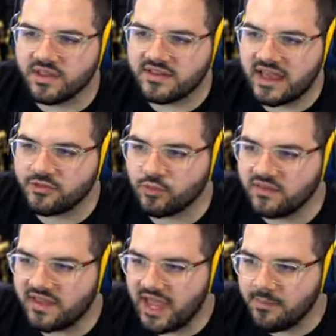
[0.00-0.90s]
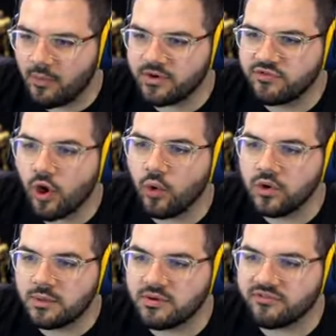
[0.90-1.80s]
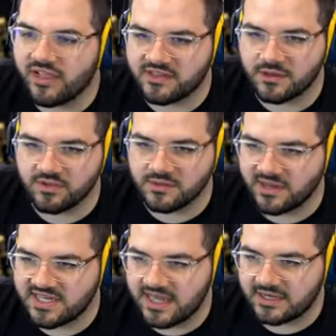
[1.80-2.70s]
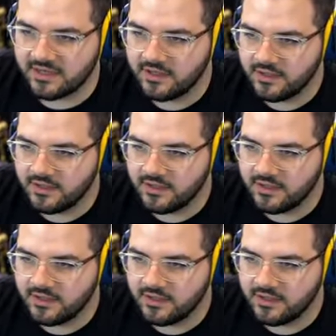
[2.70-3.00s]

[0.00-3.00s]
the tents were in the game, I would have totally been flexing what's in my tent.